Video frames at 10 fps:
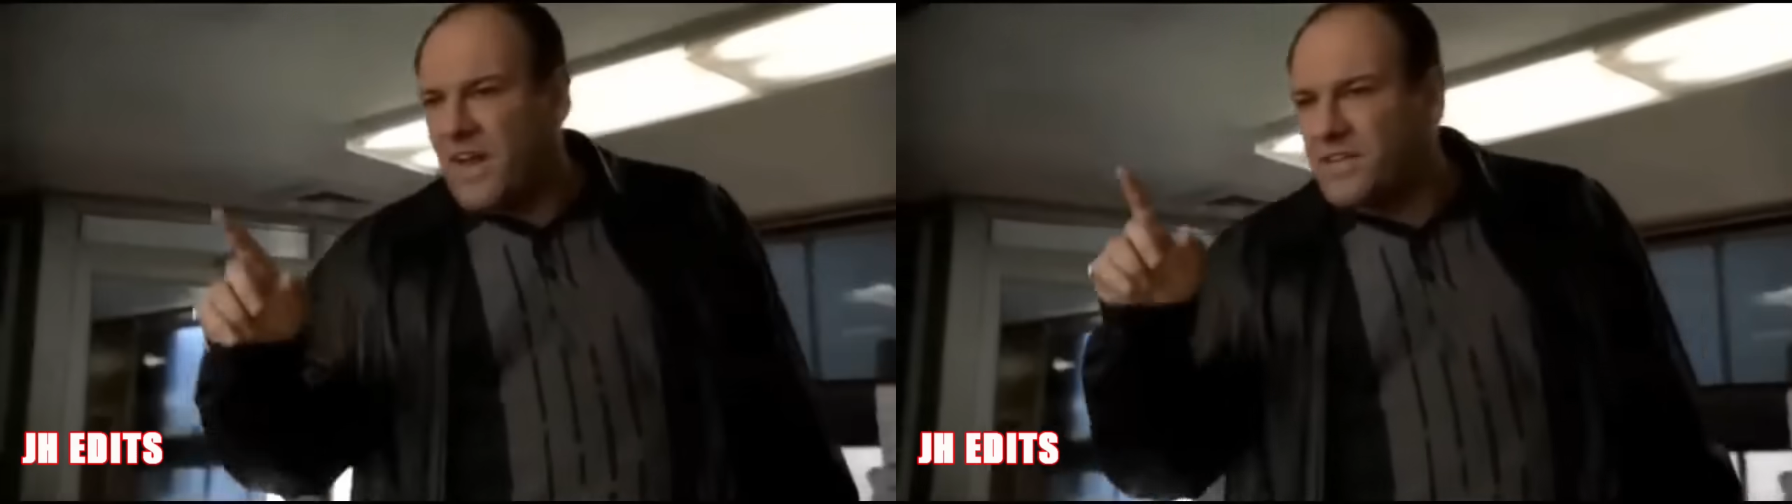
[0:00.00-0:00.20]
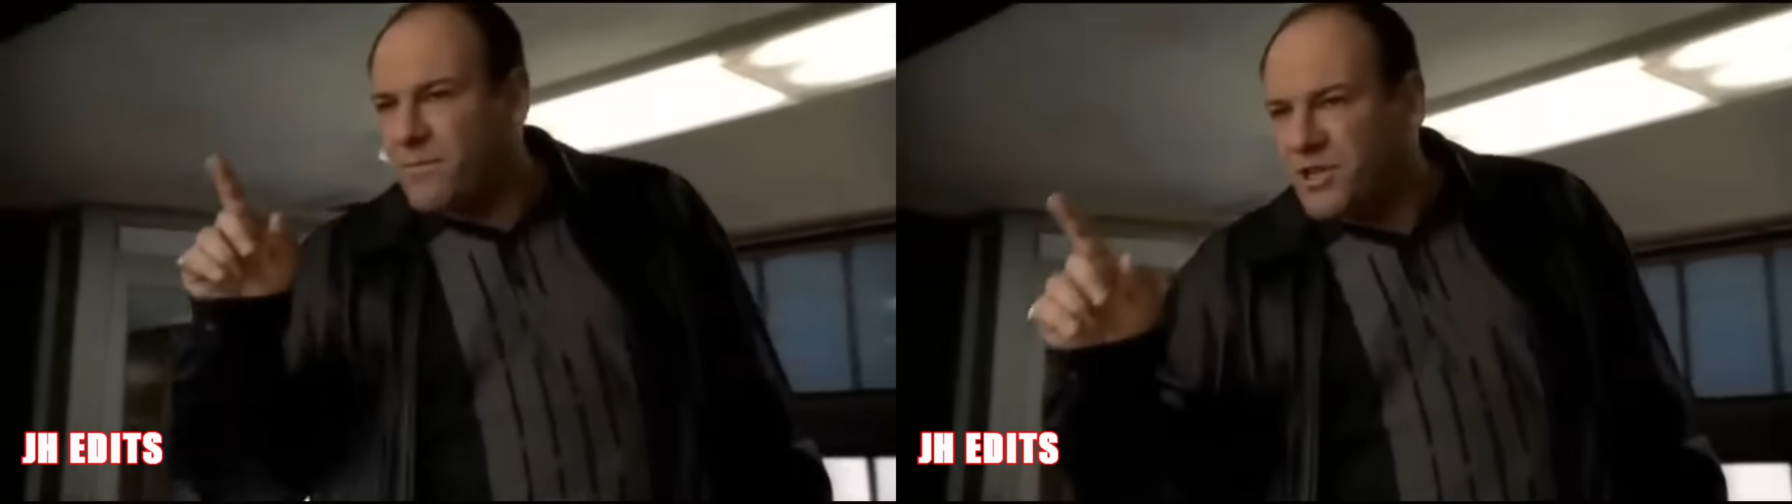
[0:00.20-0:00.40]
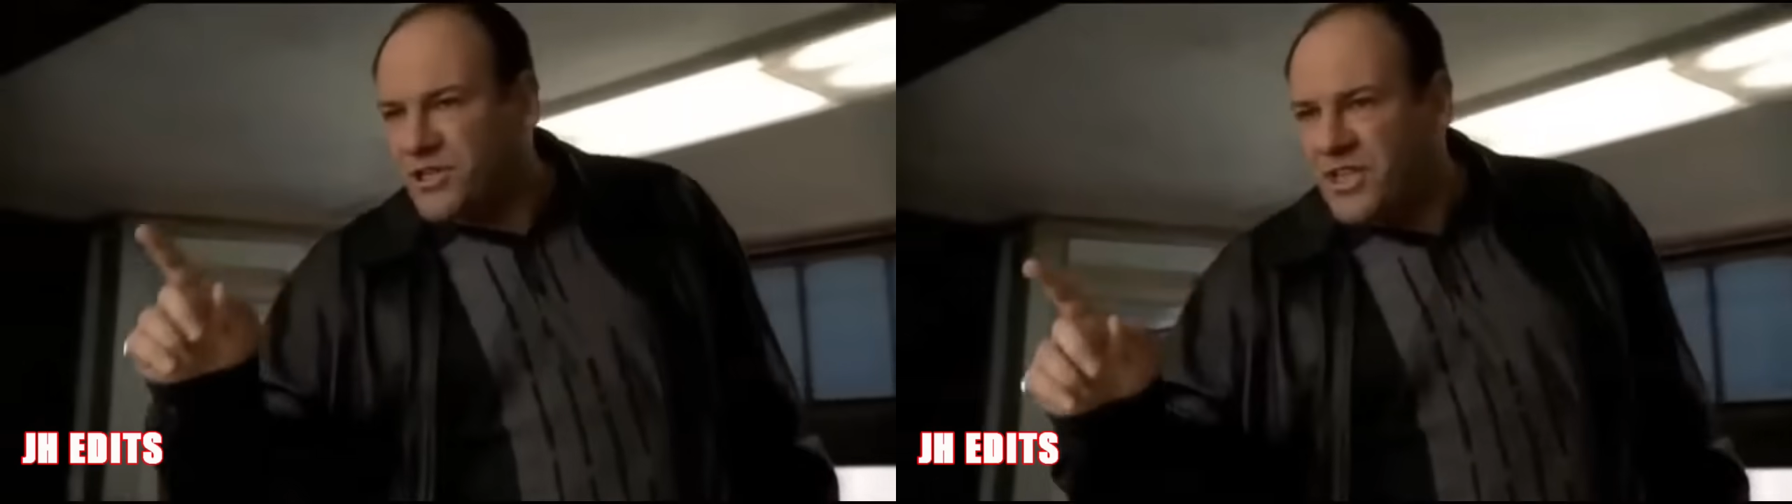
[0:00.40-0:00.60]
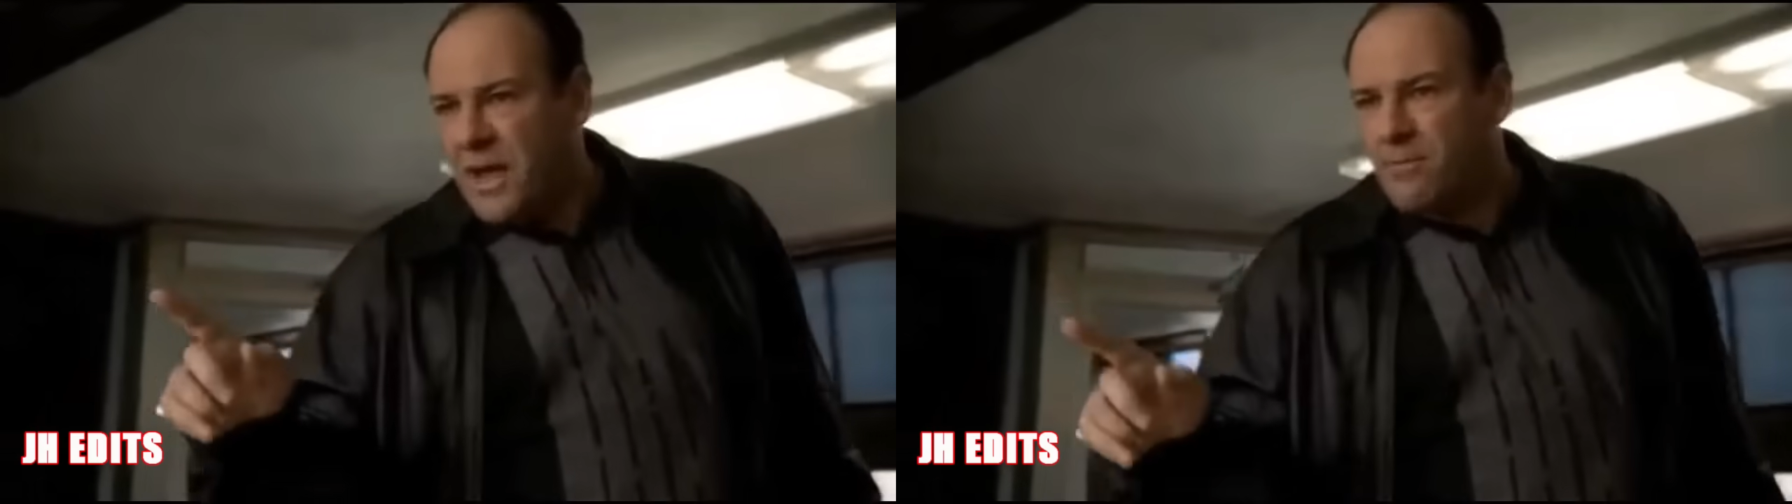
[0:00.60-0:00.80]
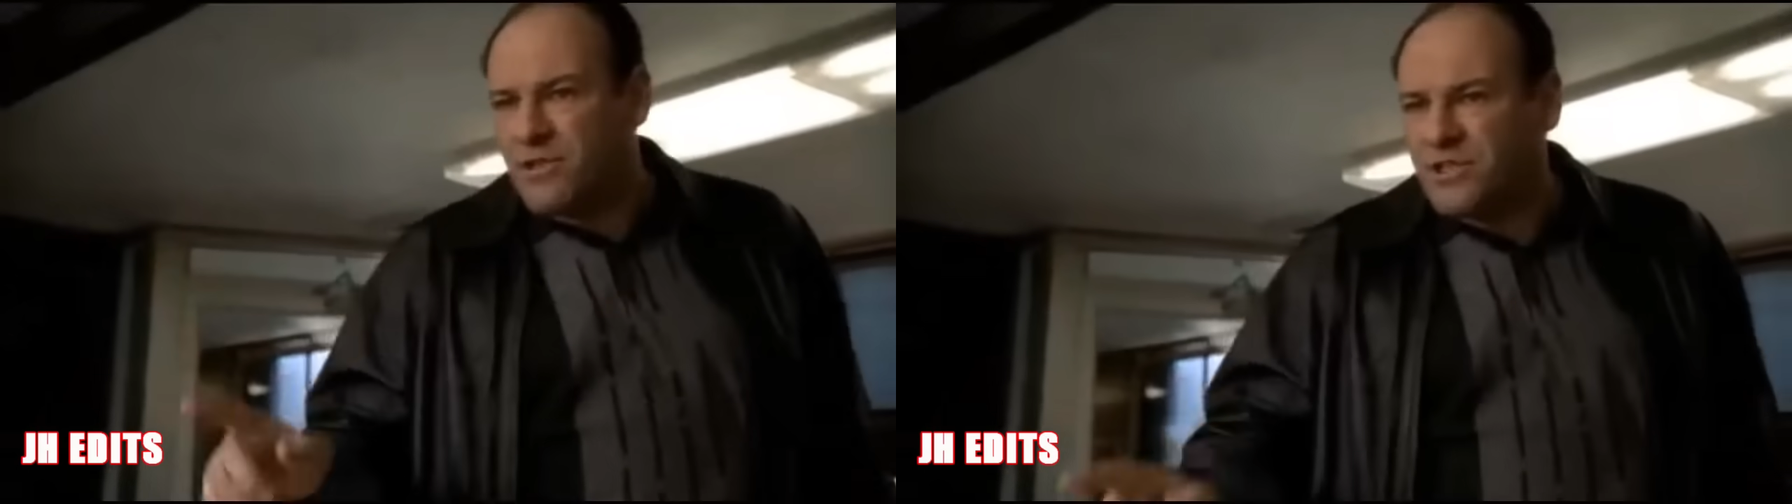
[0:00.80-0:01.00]
hasn't been
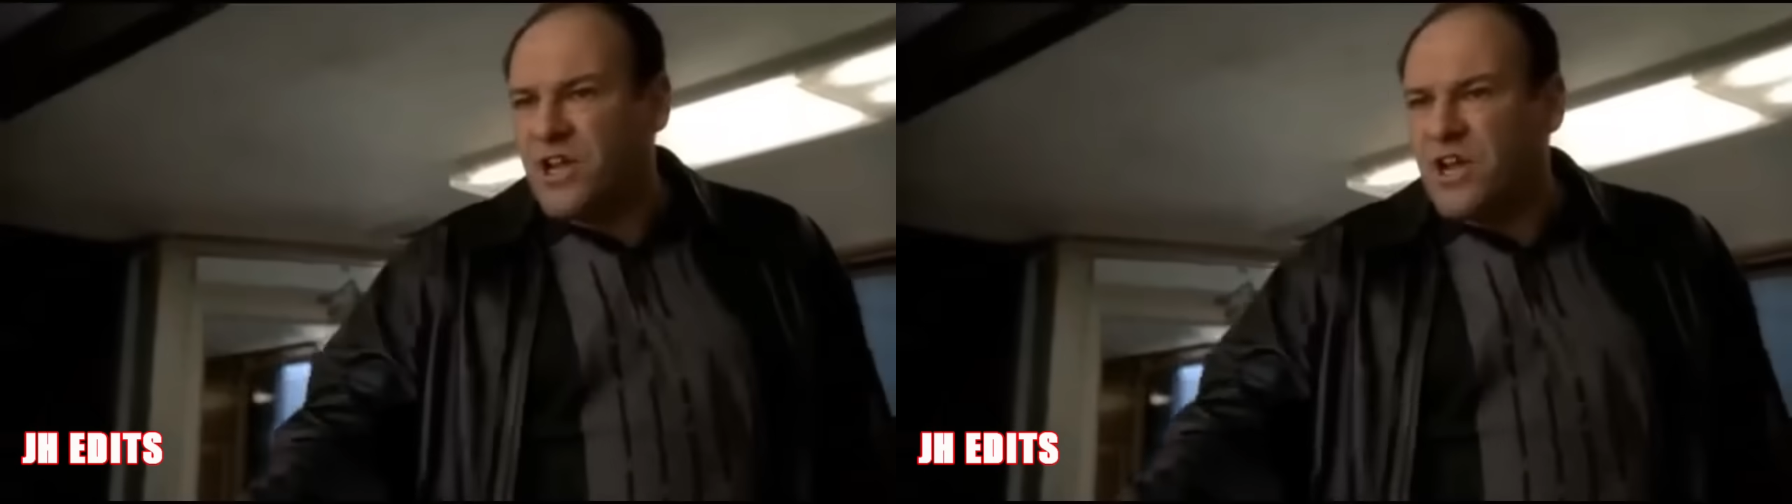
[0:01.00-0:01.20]
established.